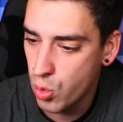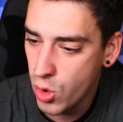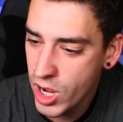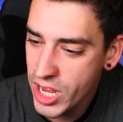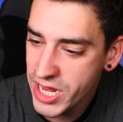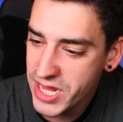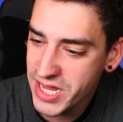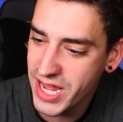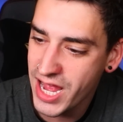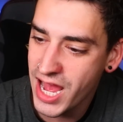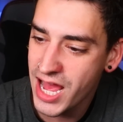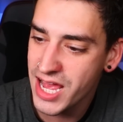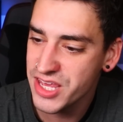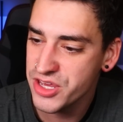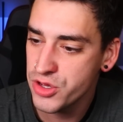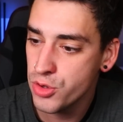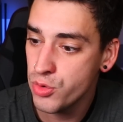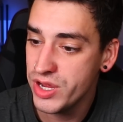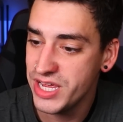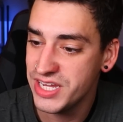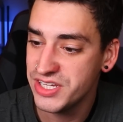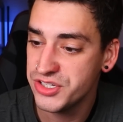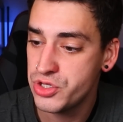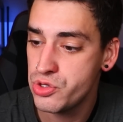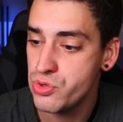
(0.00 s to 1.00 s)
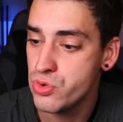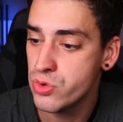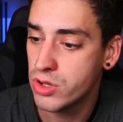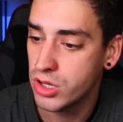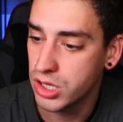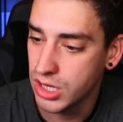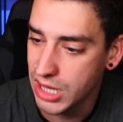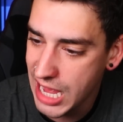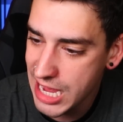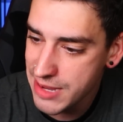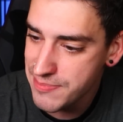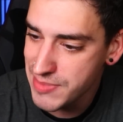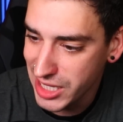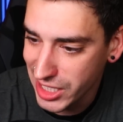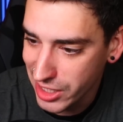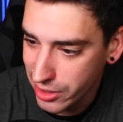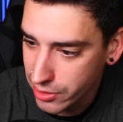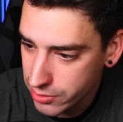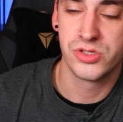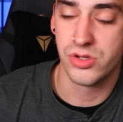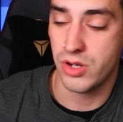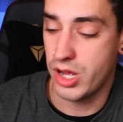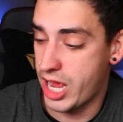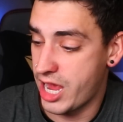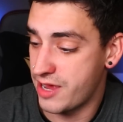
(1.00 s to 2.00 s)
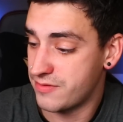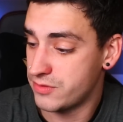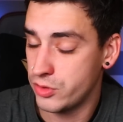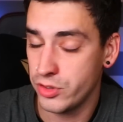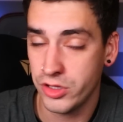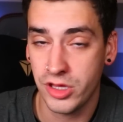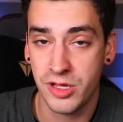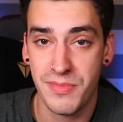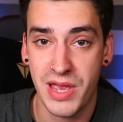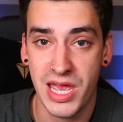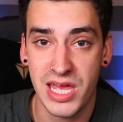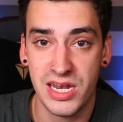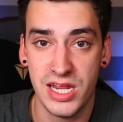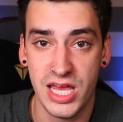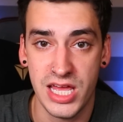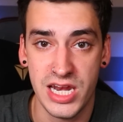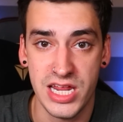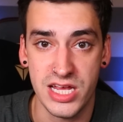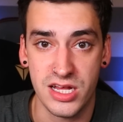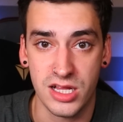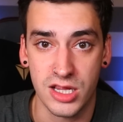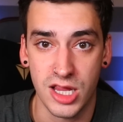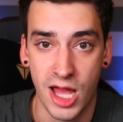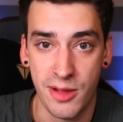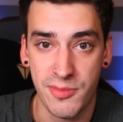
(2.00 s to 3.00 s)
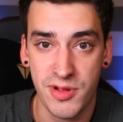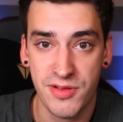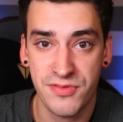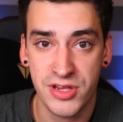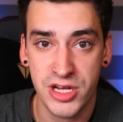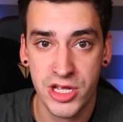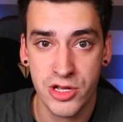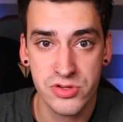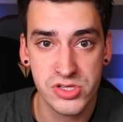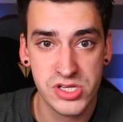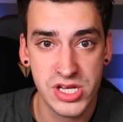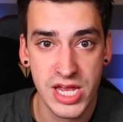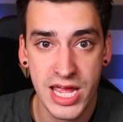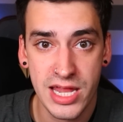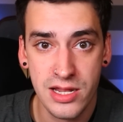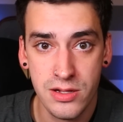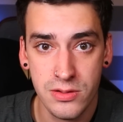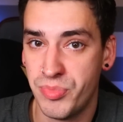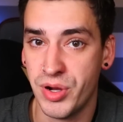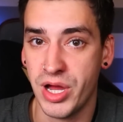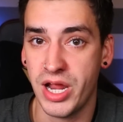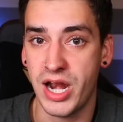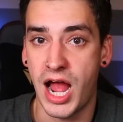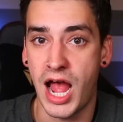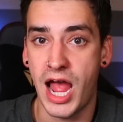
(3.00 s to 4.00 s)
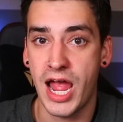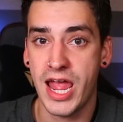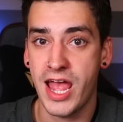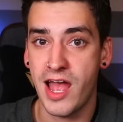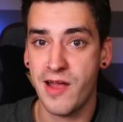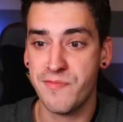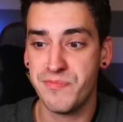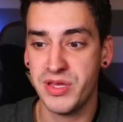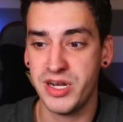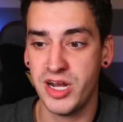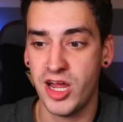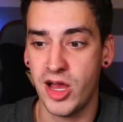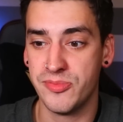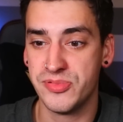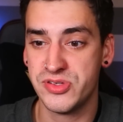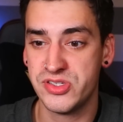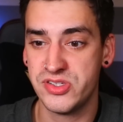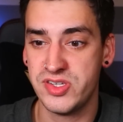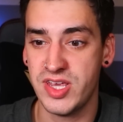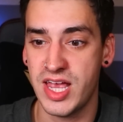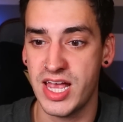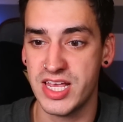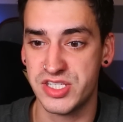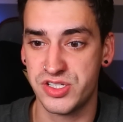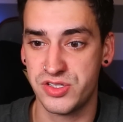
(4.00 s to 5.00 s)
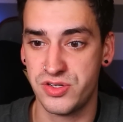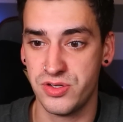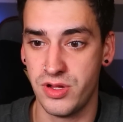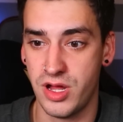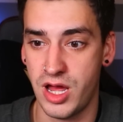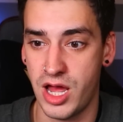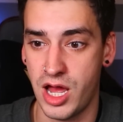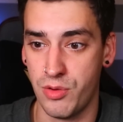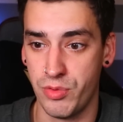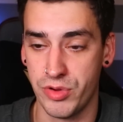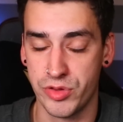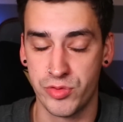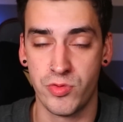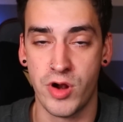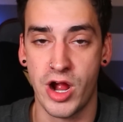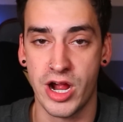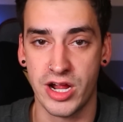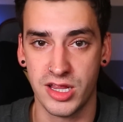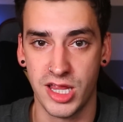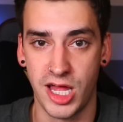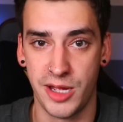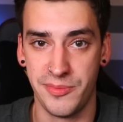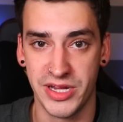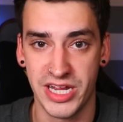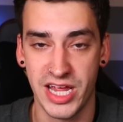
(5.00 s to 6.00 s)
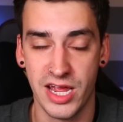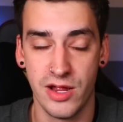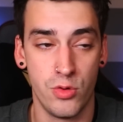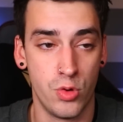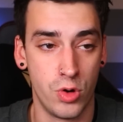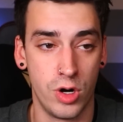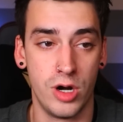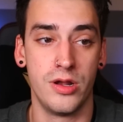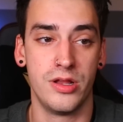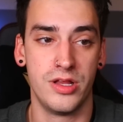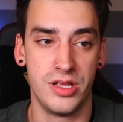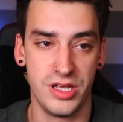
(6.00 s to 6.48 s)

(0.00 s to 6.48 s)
What got you into climbing? So I haven't really made any climbing videos yet, but I have been obsessed with rock climbing or